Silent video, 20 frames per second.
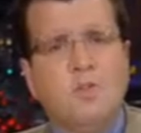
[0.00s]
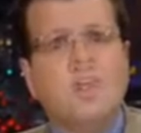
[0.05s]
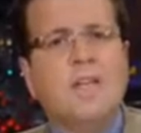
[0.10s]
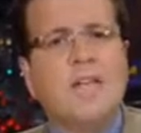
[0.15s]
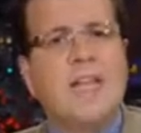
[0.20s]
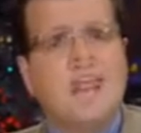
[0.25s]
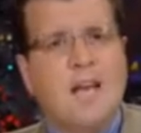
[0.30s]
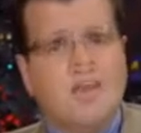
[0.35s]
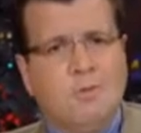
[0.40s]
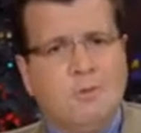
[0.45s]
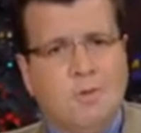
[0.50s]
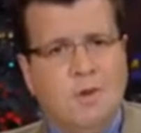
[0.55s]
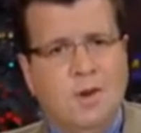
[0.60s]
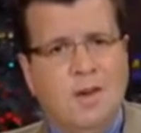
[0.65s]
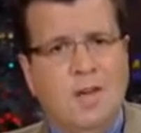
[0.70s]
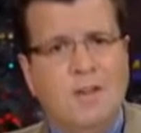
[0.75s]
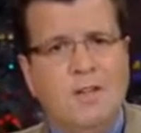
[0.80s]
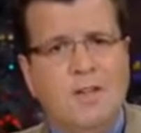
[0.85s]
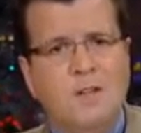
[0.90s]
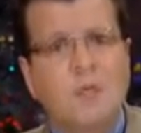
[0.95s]
of a
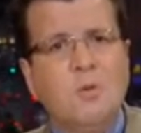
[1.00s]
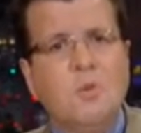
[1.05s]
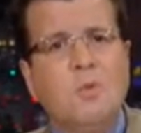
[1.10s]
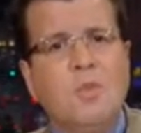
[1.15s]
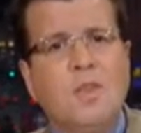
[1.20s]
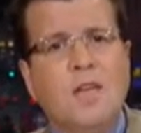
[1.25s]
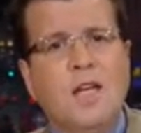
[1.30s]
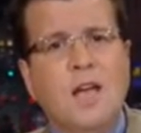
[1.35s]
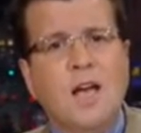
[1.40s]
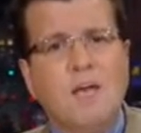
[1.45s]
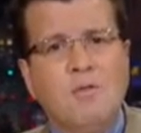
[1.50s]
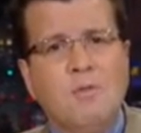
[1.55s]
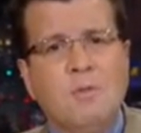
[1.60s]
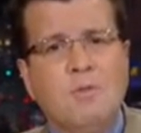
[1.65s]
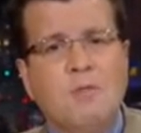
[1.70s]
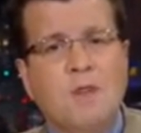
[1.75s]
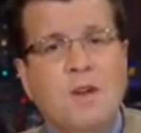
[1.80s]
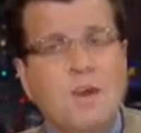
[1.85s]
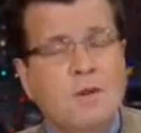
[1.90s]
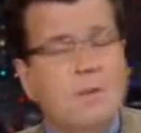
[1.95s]
downgrade with a
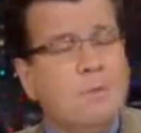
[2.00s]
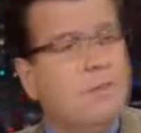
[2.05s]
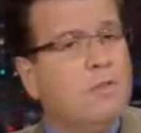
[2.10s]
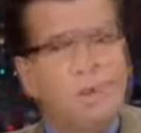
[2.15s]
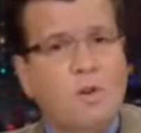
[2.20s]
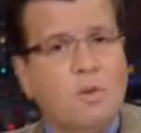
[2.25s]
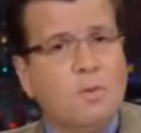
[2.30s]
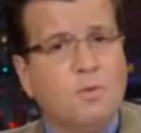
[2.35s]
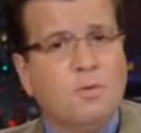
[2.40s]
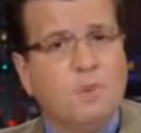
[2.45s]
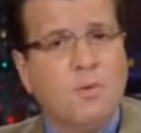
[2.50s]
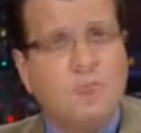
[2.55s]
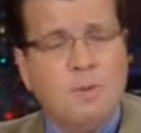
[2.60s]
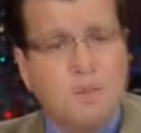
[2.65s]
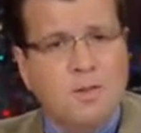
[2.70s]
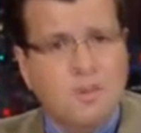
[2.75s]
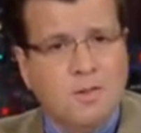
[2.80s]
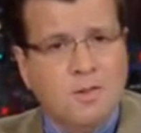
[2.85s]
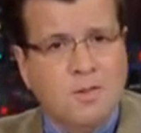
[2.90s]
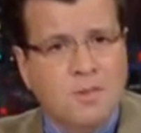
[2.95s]
government very much open for
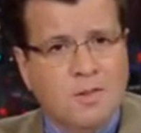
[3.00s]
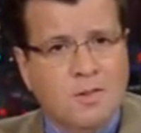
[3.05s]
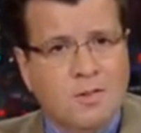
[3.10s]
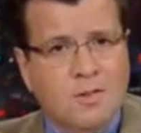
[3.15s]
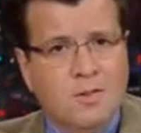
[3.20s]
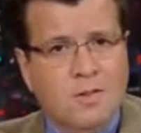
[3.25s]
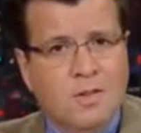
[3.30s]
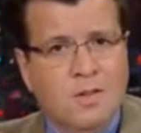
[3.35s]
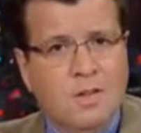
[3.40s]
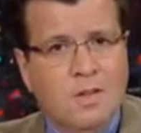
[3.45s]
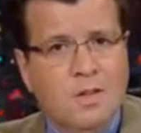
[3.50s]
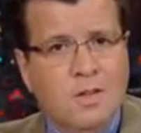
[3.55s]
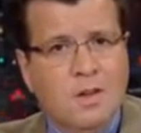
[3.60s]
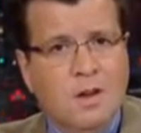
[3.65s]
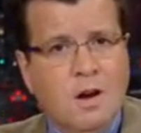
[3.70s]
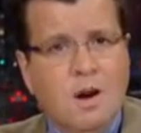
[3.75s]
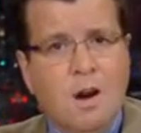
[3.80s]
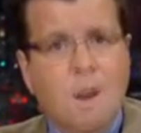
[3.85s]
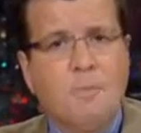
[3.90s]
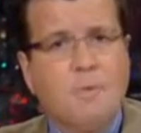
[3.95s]
business.
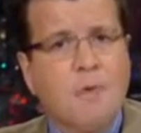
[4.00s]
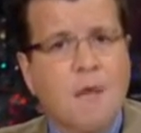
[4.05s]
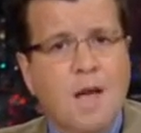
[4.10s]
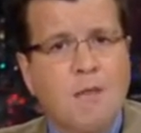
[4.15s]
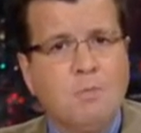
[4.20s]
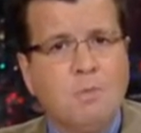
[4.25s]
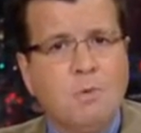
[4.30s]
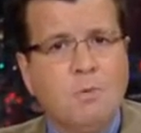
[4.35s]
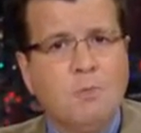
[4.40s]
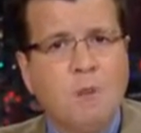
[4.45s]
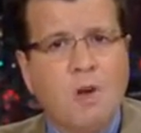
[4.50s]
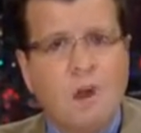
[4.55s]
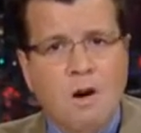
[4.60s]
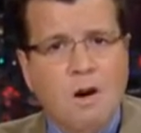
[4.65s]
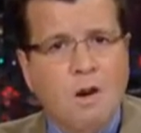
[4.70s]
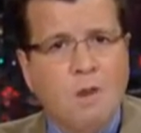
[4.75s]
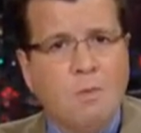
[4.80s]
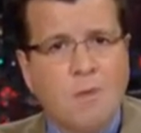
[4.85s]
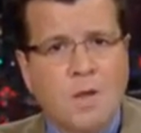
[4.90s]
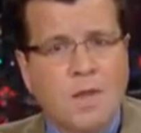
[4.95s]
Our problems
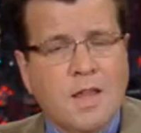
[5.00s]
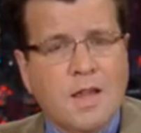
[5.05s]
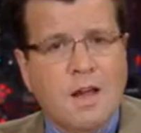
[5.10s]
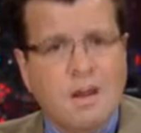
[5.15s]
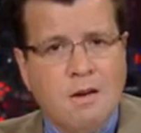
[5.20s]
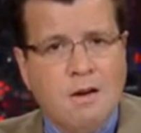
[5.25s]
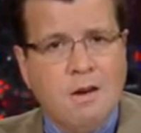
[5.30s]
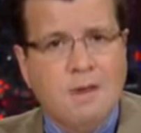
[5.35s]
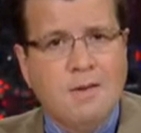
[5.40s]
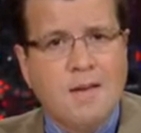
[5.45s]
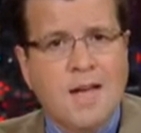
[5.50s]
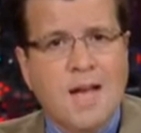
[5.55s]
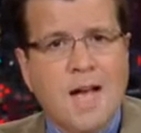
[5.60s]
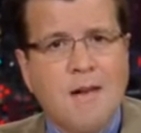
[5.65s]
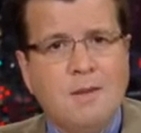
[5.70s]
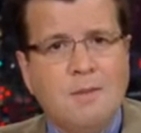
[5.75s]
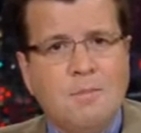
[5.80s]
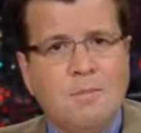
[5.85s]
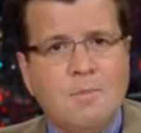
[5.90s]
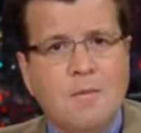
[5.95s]
are what they are,
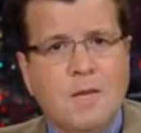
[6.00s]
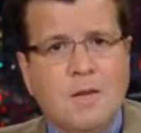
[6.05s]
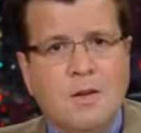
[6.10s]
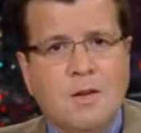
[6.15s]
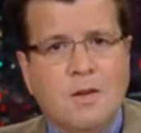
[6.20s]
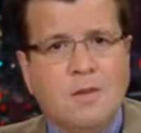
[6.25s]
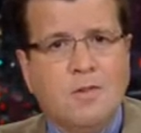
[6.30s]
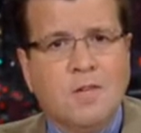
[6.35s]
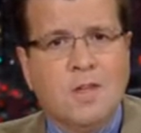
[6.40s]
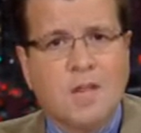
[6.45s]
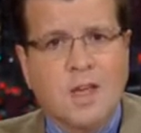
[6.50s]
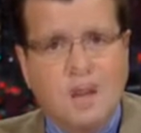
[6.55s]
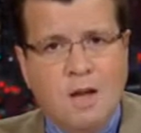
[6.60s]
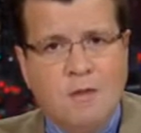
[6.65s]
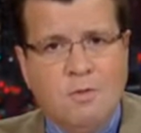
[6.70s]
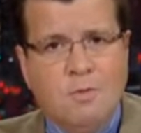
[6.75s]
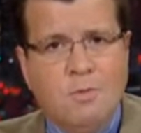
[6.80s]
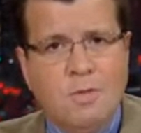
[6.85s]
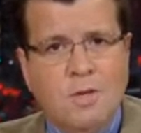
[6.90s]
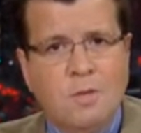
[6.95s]
not because the
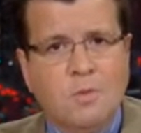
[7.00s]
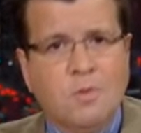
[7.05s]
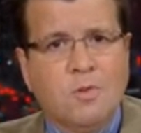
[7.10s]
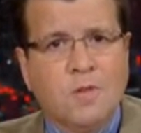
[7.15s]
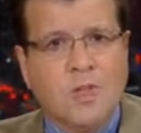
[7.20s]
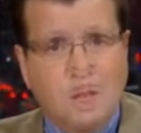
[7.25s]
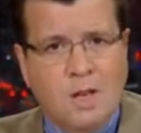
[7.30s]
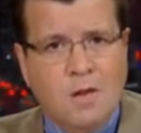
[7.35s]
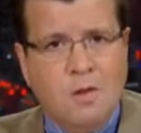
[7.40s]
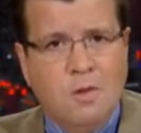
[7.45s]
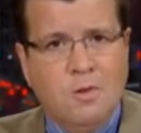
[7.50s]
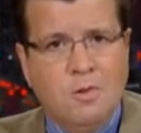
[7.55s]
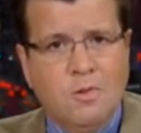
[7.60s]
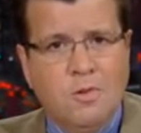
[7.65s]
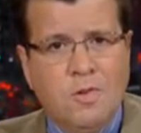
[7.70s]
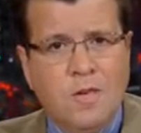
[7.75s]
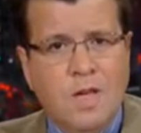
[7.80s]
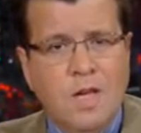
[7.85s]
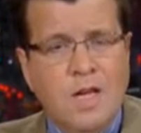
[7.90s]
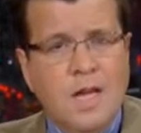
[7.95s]
government was
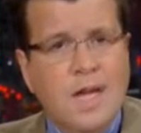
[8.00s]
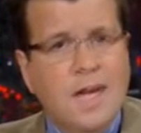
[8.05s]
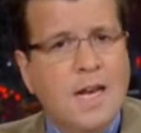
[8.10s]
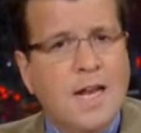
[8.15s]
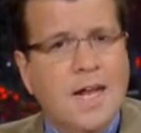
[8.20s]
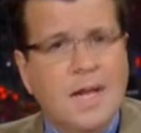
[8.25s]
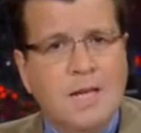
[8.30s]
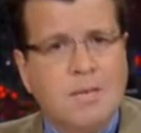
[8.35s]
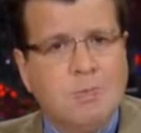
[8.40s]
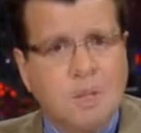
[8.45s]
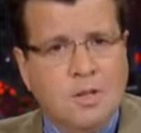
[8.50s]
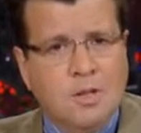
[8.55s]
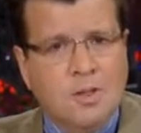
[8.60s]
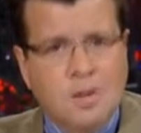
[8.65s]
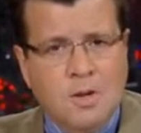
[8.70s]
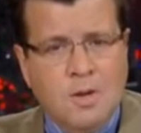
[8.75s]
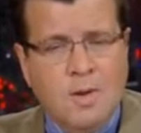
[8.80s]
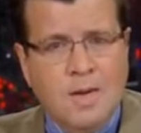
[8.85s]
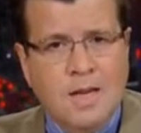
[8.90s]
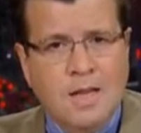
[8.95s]
closed and not able to
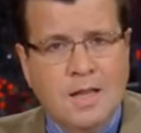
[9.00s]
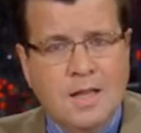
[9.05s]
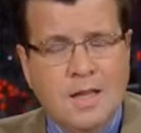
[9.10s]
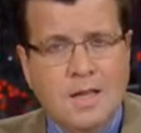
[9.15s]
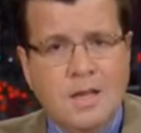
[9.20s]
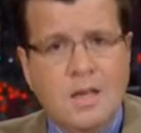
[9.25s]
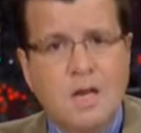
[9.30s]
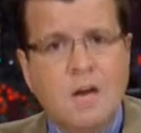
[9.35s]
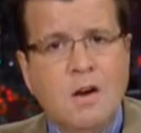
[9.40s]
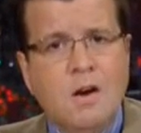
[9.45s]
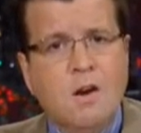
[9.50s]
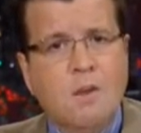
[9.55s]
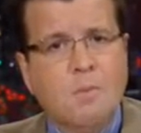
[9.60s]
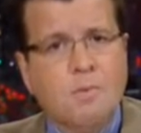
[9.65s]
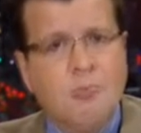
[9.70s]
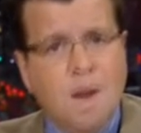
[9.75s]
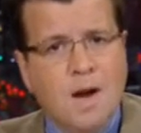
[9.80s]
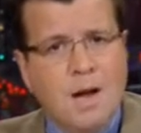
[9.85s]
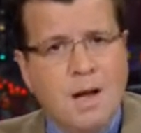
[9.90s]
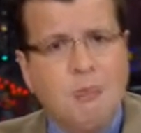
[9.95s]
do anything. Our
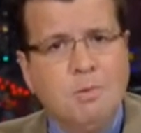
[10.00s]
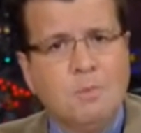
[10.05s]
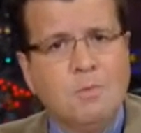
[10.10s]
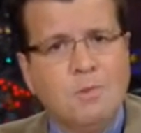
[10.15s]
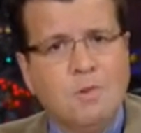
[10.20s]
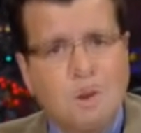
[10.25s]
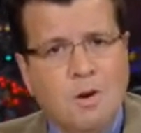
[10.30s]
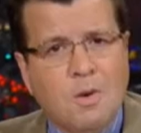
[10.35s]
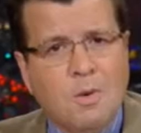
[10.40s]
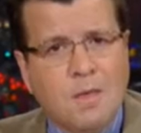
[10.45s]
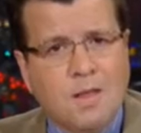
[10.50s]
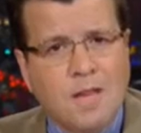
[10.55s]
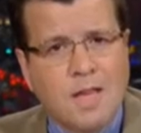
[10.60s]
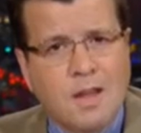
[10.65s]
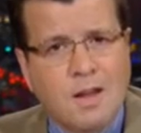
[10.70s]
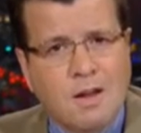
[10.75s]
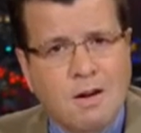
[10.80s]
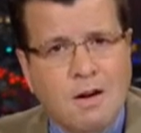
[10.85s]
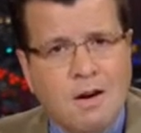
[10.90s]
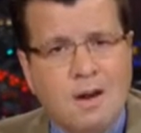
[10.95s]
problems are what
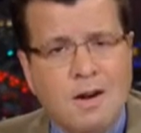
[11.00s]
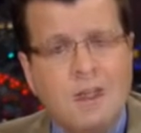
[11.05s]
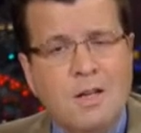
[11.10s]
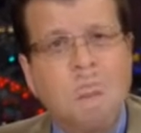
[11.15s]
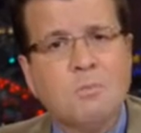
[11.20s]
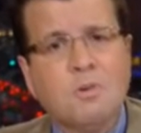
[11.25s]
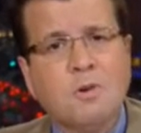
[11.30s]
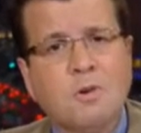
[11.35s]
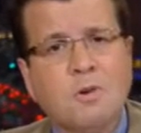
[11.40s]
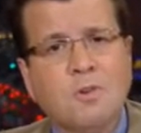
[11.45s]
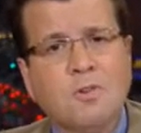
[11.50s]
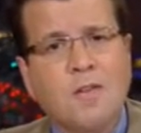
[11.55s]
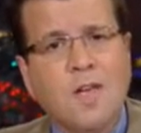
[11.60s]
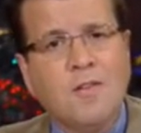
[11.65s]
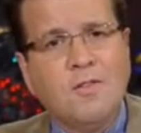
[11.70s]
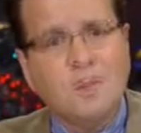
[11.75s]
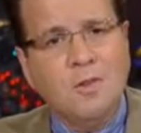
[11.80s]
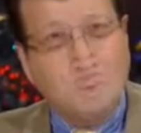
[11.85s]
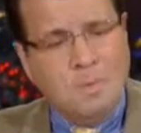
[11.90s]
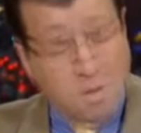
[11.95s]
they are
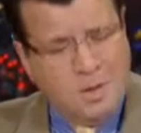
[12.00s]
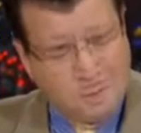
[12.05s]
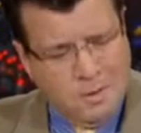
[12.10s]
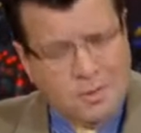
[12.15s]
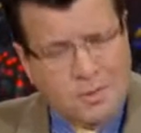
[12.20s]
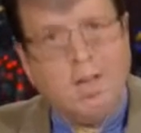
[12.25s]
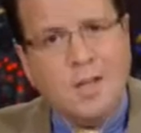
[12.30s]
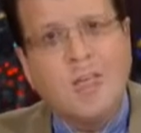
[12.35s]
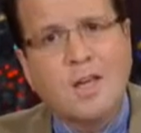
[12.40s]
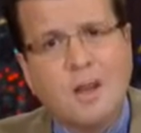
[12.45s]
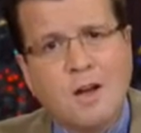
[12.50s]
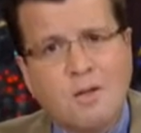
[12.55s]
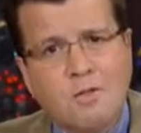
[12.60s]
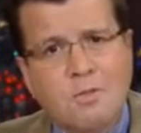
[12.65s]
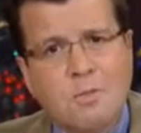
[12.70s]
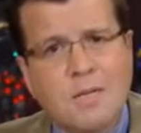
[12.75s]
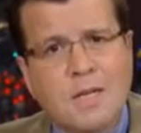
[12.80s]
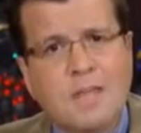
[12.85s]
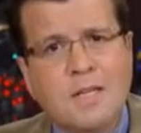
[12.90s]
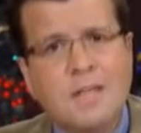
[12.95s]
precisely because the
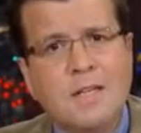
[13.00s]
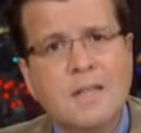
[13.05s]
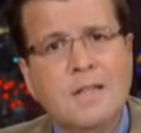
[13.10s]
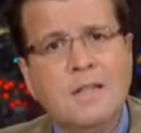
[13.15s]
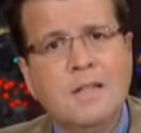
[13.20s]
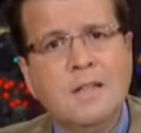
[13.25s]
government